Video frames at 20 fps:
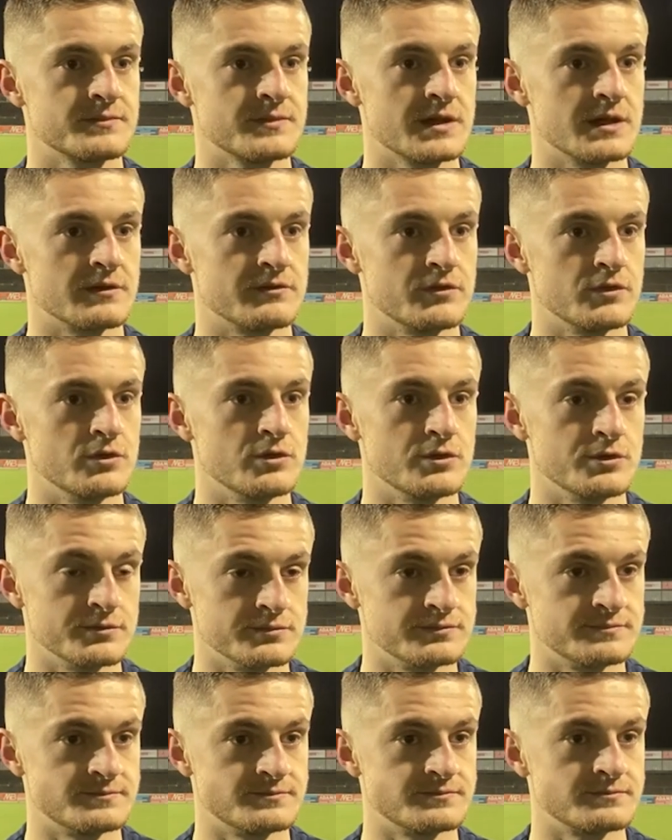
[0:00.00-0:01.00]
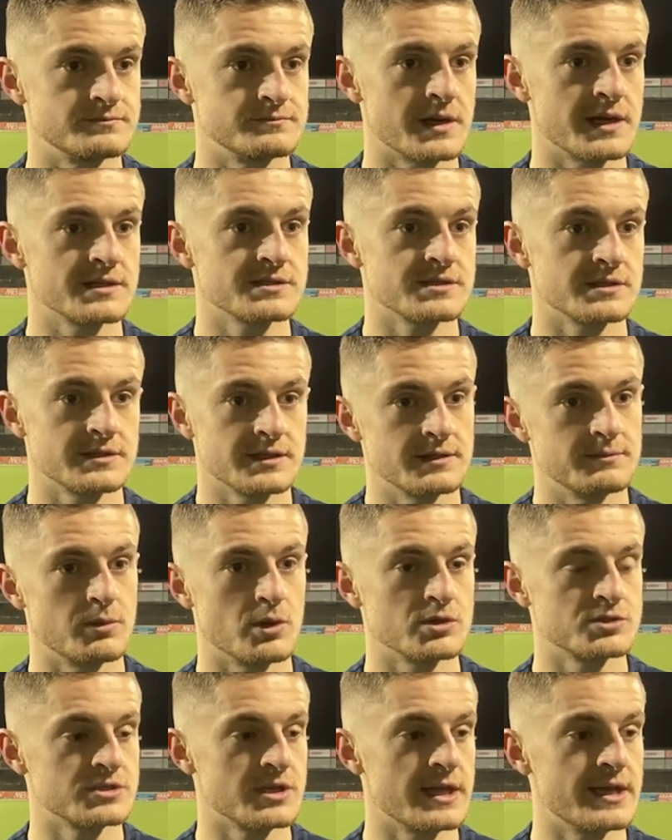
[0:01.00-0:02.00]
get a few minutes on the
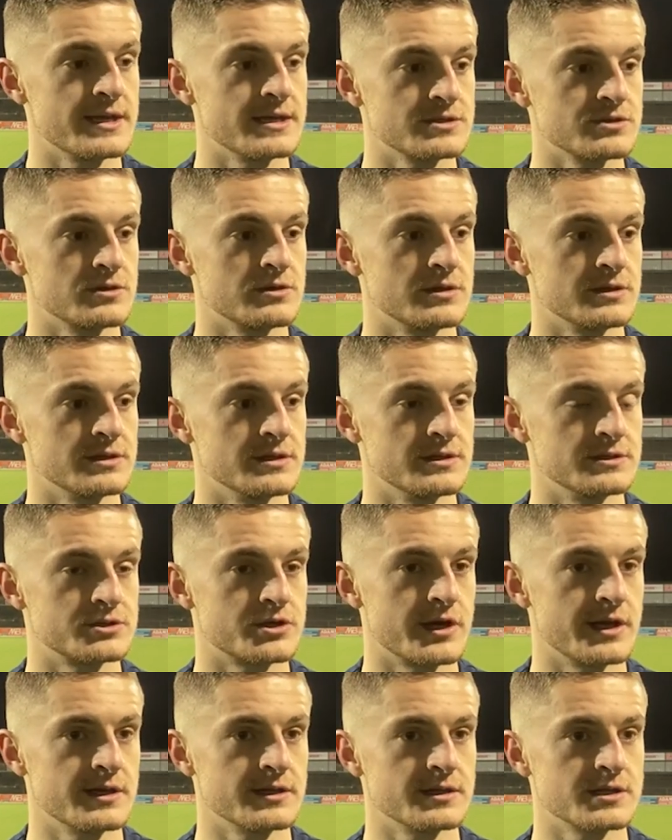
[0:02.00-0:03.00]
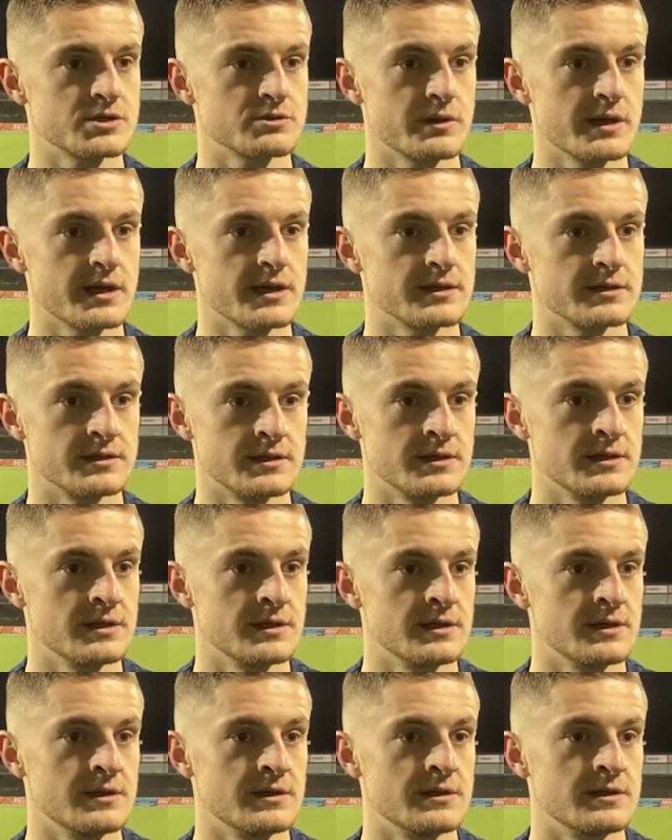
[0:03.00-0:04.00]
boys' legs in training this week, and
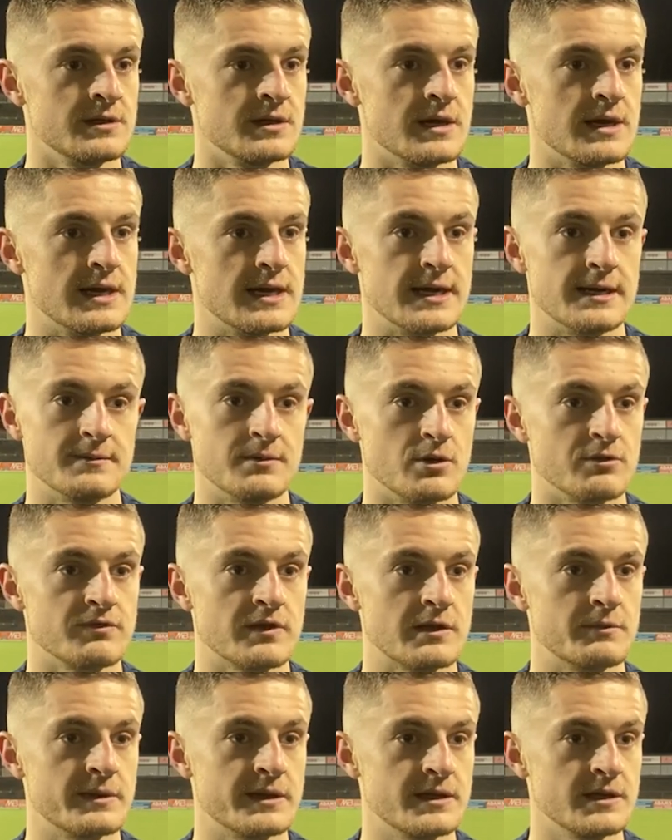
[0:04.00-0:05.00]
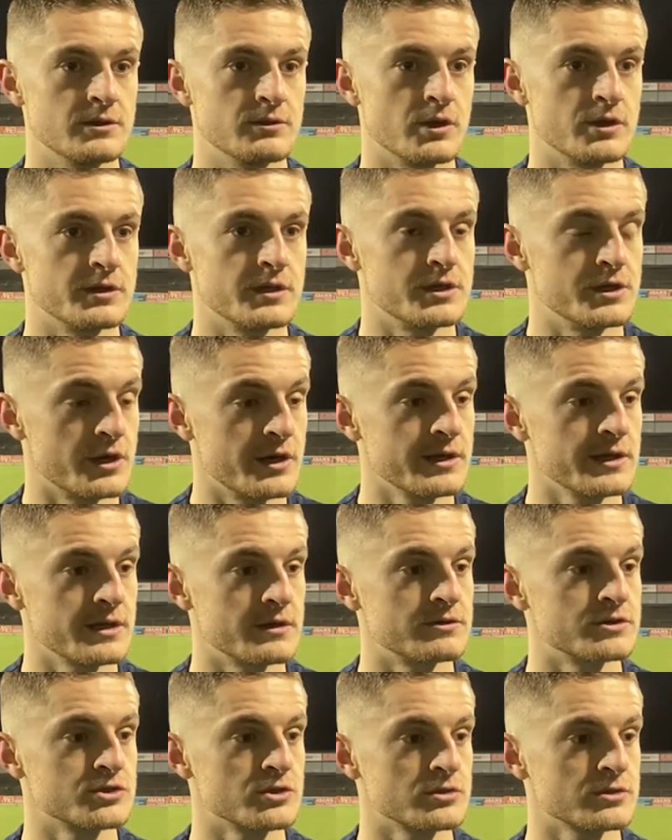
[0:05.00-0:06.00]
hopefully we can go down to Newry and get
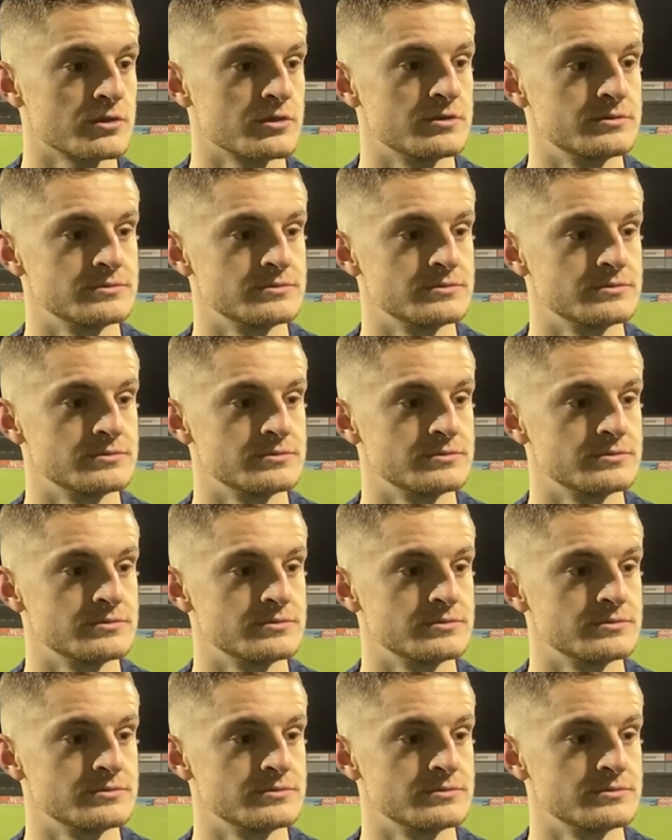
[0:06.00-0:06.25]
a result.